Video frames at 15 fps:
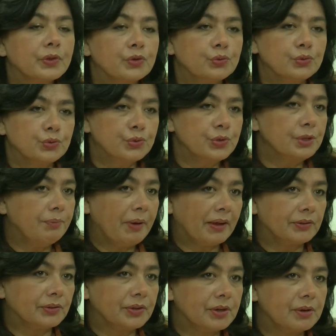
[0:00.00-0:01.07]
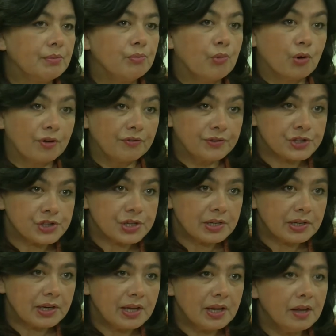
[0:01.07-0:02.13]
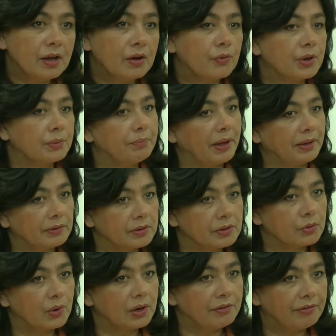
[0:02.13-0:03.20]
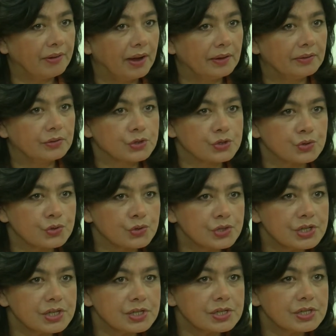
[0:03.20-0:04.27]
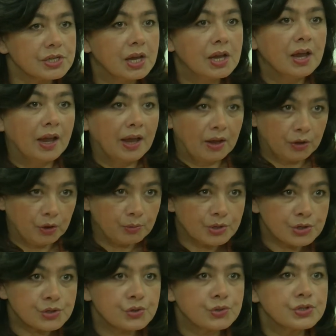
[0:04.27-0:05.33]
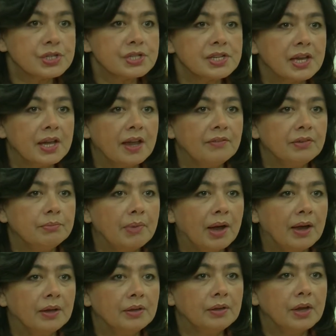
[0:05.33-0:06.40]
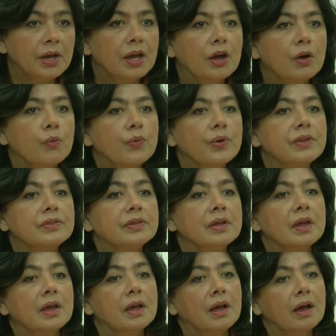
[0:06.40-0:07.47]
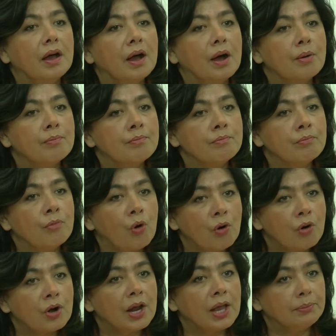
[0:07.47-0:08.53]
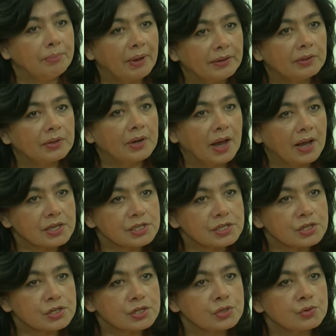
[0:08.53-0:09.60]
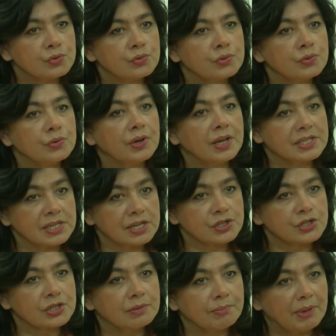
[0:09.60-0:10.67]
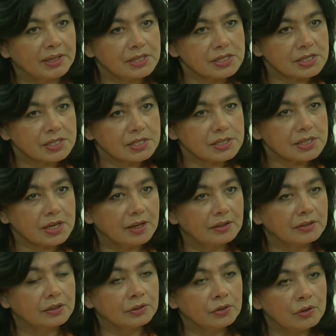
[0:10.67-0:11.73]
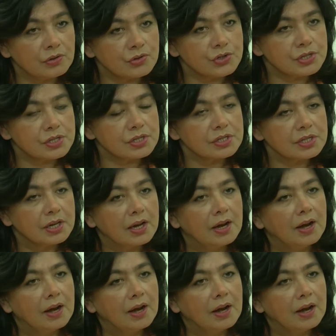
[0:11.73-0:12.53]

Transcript: to do it better, more efficiently, with better qualified resources, human resources I have in mind, with um, more and better access to essential medicines and technologies,